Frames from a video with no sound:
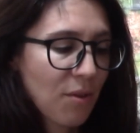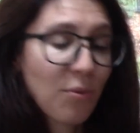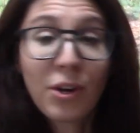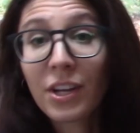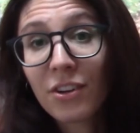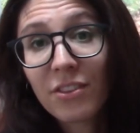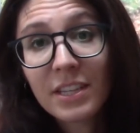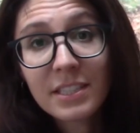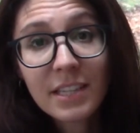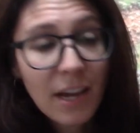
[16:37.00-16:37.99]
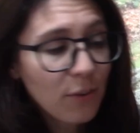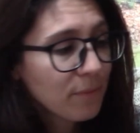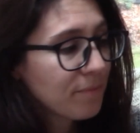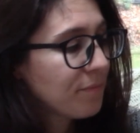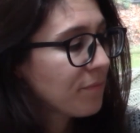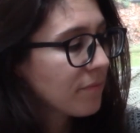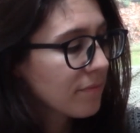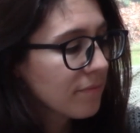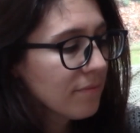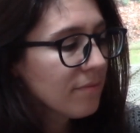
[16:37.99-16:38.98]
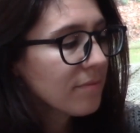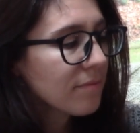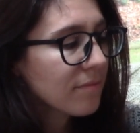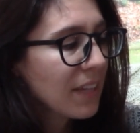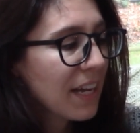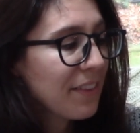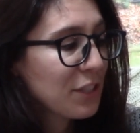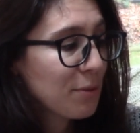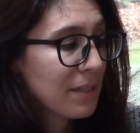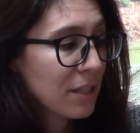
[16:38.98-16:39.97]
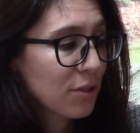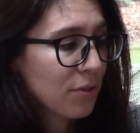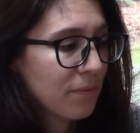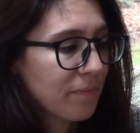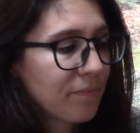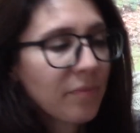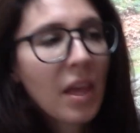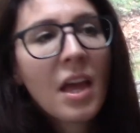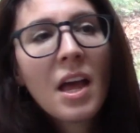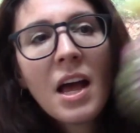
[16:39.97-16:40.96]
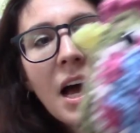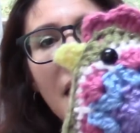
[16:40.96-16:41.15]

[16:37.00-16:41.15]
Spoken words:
working on these now, and they should be done soon. I